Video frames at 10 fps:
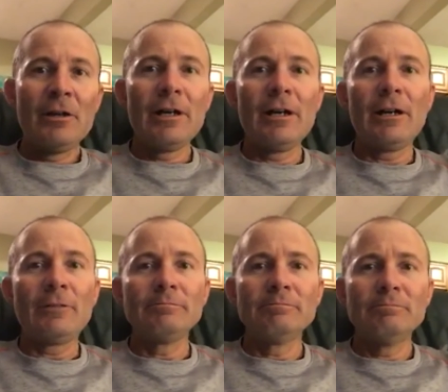
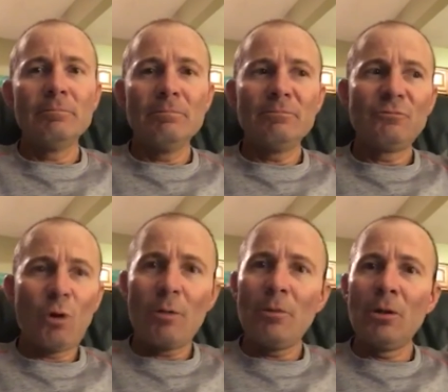Uh,
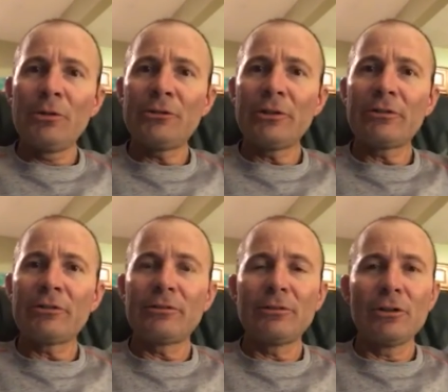foremost,
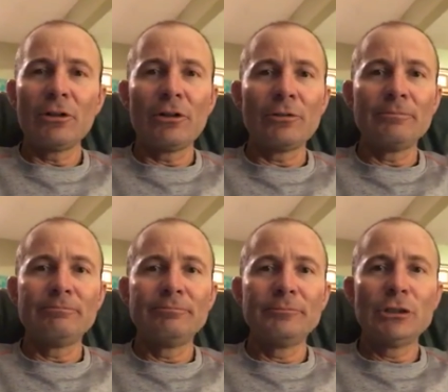it's your
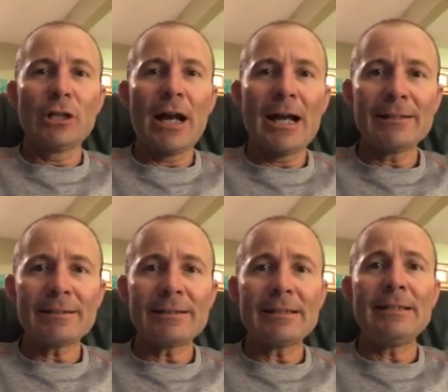your
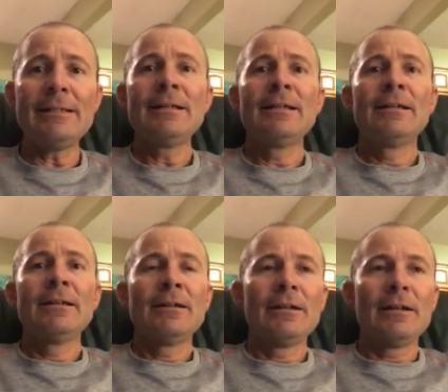honesty,
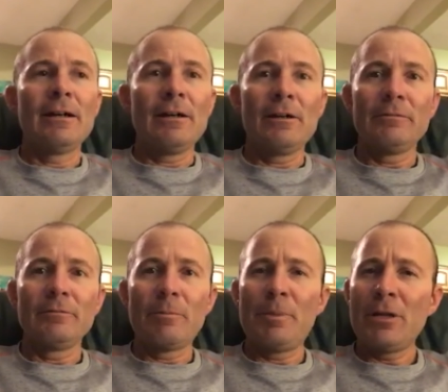uh,
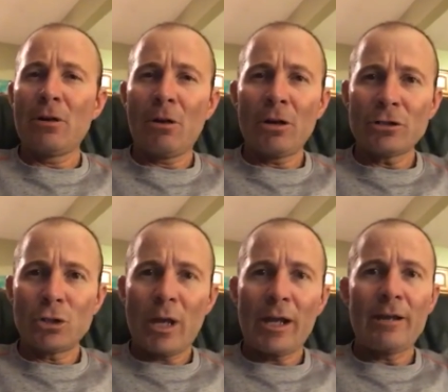the big
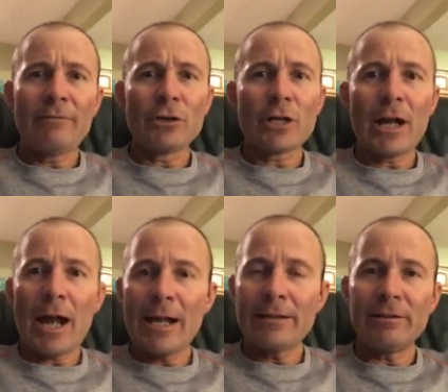heart you have, your
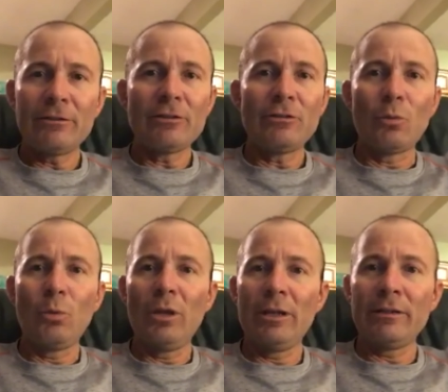kindness, and your
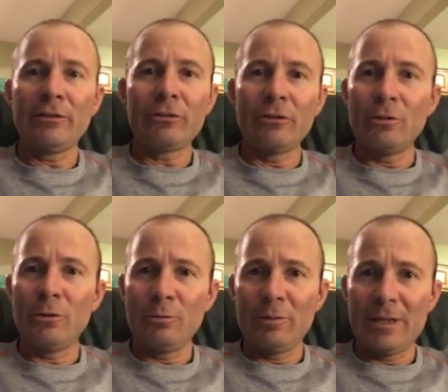willingness to
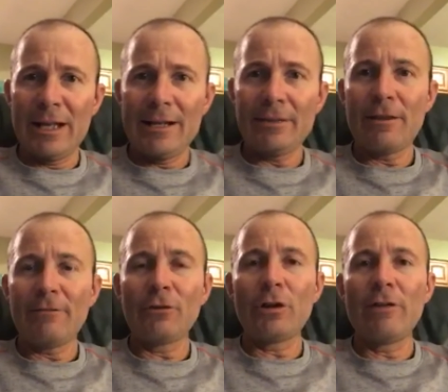do
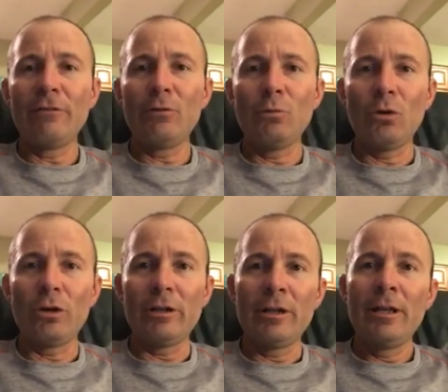anything for
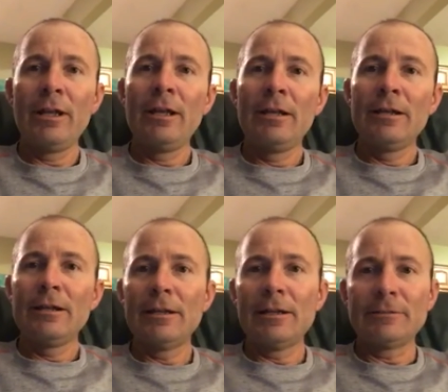everyone.
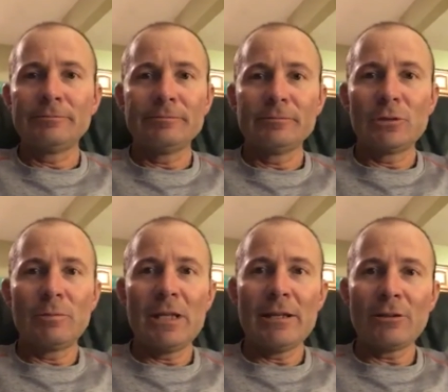Uh, to me,